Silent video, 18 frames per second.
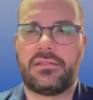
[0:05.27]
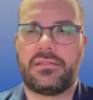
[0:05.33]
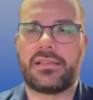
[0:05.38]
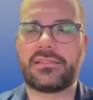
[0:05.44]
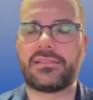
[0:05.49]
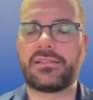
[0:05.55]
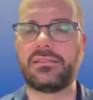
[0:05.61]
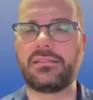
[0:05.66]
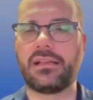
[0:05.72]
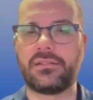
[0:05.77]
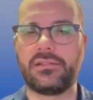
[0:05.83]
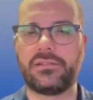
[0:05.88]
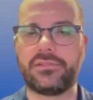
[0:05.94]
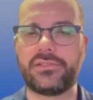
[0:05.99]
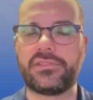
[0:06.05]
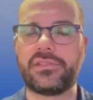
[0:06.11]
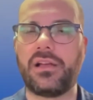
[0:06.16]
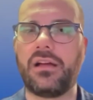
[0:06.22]
dust
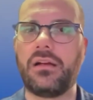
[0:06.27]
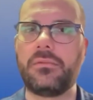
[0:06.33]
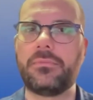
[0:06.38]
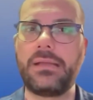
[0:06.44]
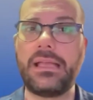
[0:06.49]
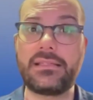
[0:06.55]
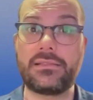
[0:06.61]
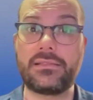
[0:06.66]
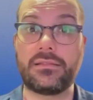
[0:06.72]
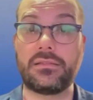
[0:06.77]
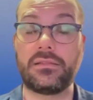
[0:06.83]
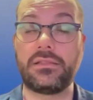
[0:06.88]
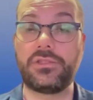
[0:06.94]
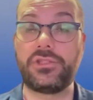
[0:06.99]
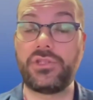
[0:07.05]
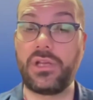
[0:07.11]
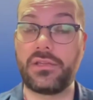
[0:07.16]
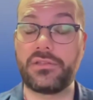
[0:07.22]
collectors are basically
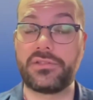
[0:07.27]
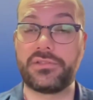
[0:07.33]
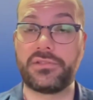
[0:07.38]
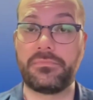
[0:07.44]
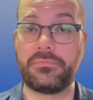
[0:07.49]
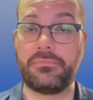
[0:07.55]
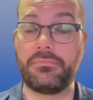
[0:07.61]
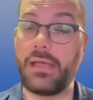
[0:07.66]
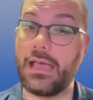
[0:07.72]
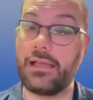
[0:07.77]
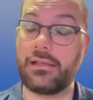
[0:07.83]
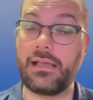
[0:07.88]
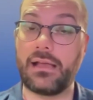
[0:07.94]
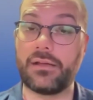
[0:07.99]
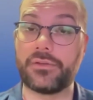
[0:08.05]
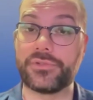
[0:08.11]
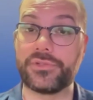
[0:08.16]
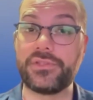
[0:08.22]
just
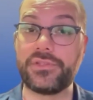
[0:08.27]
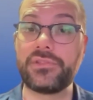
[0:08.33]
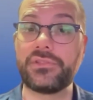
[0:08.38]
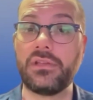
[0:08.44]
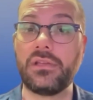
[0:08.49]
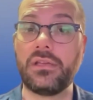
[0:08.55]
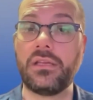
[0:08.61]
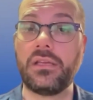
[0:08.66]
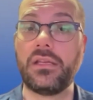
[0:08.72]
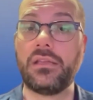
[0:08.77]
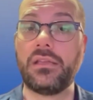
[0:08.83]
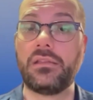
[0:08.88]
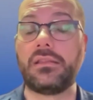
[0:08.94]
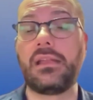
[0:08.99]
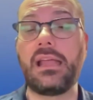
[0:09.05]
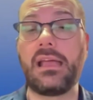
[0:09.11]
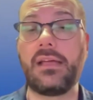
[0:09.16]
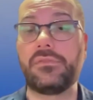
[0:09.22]
baghouses
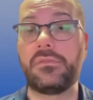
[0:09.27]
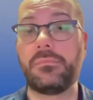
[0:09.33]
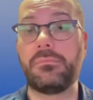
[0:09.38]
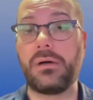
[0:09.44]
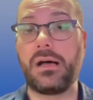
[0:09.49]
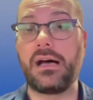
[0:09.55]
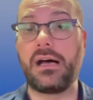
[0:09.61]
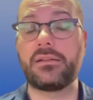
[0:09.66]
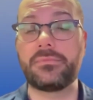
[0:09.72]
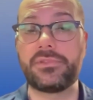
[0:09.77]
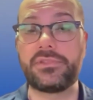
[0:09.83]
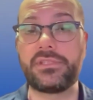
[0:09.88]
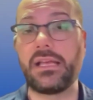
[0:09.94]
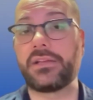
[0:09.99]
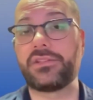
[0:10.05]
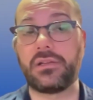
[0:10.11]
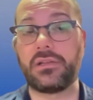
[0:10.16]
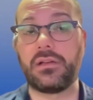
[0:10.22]
that have the bottom
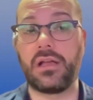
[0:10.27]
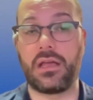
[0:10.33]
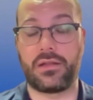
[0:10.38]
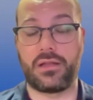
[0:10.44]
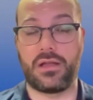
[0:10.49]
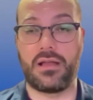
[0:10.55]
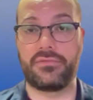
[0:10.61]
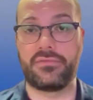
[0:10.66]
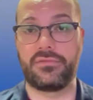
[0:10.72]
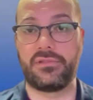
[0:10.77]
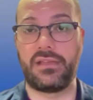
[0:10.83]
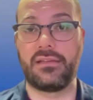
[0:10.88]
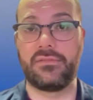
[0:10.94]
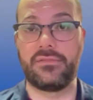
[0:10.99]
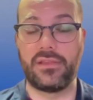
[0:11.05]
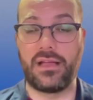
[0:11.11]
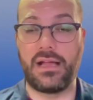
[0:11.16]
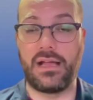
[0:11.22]
section cut off,
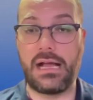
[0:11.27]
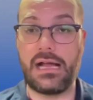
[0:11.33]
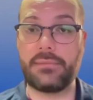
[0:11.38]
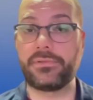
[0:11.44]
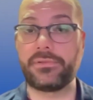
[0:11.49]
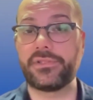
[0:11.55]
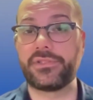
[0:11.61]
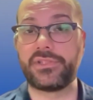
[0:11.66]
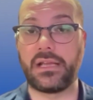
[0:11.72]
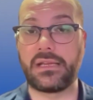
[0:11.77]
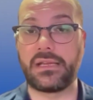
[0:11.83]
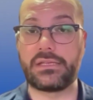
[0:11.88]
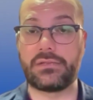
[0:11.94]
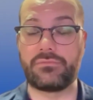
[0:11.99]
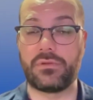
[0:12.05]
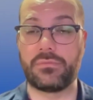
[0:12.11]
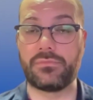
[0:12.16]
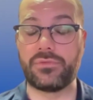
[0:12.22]
have the hopper
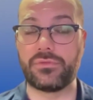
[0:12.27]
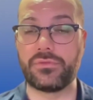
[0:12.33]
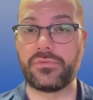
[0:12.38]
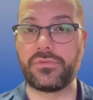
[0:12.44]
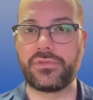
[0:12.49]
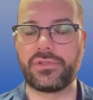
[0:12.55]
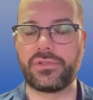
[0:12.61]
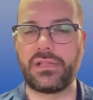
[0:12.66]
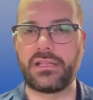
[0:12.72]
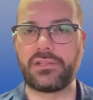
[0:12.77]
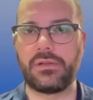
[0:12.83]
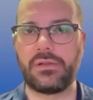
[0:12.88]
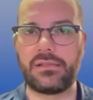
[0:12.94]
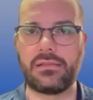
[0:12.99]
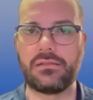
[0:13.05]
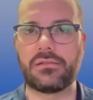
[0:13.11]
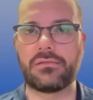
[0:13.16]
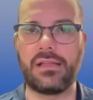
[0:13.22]
section removed. So that's why
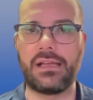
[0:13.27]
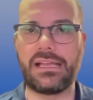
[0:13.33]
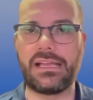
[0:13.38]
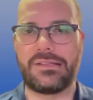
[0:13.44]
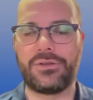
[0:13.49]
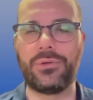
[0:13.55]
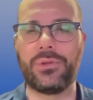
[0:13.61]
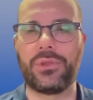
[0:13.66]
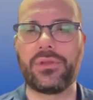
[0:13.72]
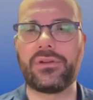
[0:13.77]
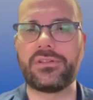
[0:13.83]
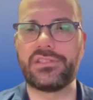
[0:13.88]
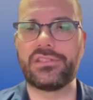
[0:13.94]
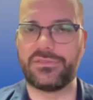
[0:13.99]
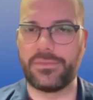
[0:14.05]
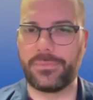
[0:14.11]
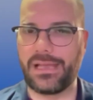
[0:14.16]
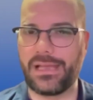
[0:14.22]
they look like two-thirds
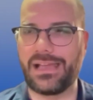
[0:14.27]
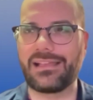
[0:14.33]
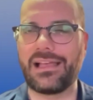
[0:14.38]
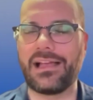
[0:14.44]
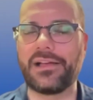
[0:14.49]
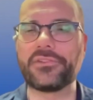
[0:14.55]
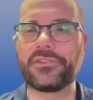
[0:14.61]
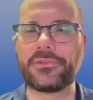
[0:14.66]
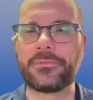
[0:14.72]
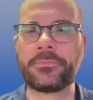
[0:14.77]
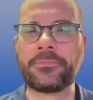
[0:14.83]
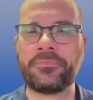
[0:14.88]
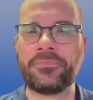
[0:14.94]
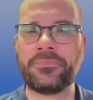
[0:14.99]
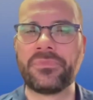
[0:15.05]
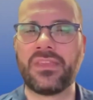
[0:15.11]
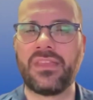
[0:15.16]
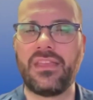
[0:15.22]
of a baghouse.
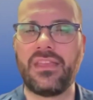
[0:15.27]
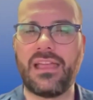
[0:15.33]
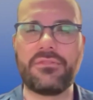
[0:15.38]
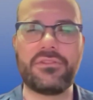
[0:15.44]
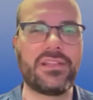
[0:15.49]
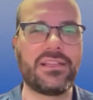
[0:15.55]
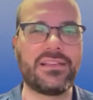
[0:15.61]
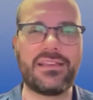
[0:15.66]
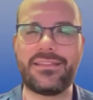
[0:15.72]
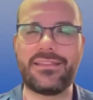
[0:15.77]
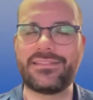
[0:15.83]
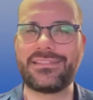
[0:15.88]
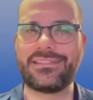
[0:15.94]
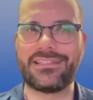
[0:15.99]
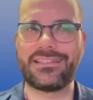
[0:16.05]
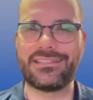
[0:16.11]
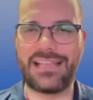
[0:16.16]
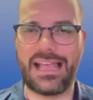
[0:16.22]
Everything else is
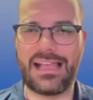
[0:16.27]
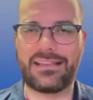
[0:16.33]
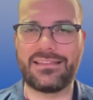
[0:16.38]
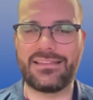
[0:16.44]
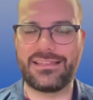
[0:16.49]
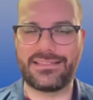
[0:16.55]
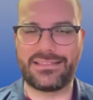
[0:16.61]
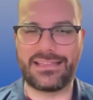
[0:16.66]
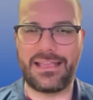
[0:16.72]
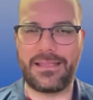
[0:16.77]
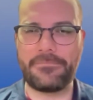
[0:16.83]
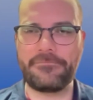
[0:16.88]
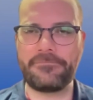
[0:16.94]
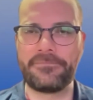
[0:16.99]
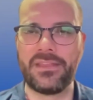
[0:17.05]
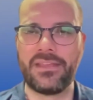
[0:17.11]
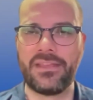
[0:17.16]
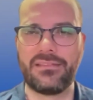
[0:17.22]
exactly the
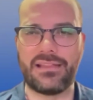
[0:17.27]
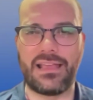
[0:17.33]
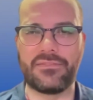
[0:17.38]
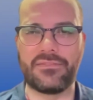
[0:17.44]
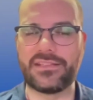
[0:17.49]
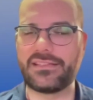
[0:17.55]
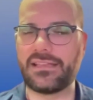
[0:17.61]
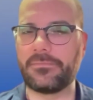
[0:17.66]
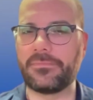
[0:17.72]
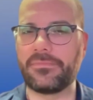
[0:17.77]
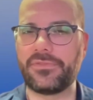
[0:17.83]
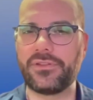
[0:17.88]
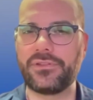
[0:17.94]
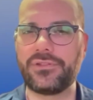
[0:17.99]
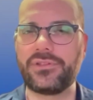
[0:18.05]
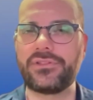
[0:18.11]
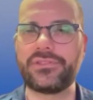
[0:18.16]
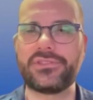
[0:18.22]
same. They have the same
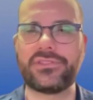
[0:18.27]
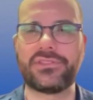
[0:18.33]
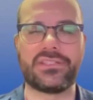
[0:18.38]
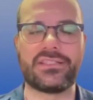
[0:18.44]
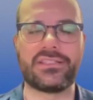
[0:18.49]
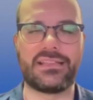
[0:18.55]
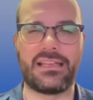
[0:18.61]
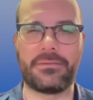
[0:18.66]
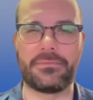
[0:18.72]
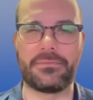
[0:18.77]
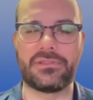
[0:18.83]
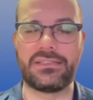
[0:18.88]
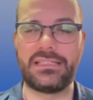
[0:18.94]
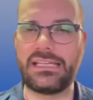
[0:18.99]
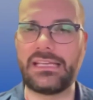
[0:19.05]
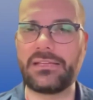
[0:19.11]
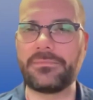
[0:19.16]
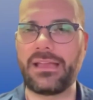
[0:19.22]
filters, the same
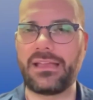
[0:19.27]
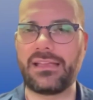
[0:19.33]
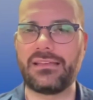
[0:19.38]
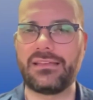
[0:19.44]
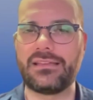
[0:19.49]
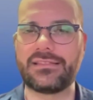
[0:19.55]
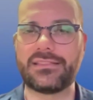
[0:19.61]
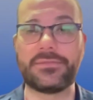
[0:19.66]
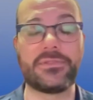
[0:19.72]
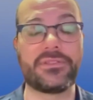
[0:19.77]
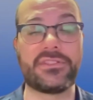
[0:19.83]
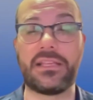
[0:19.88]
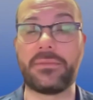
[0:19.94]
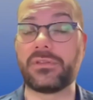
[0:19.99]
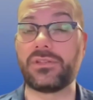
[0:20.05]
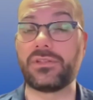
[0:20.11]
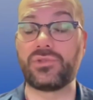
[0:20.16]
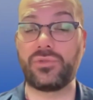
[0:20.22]
cleaning mechanism, the
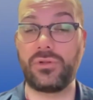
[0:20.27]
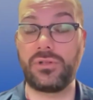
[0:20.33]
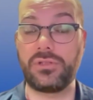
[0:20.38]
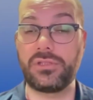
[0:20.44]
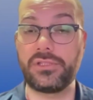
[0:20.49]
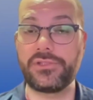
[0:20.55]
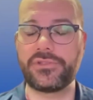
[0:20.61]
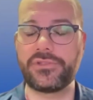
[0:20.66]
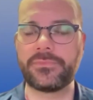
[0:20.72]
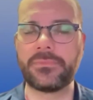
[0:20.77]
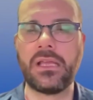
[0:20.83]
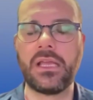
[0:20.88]
same controllers.